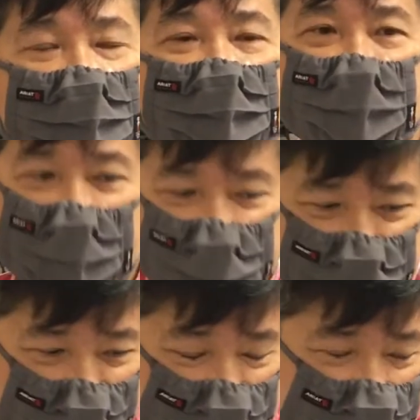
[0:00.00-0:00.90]
Yes,
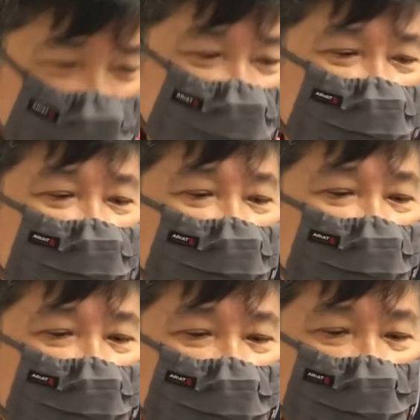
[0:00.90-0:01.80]
I do.
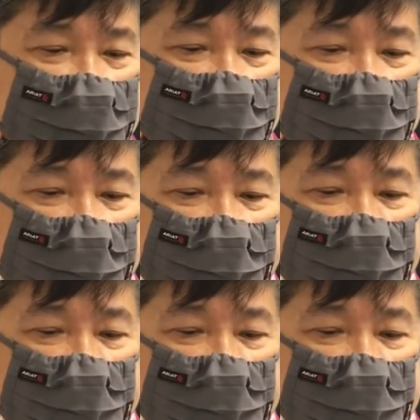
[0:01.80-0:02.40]
It's the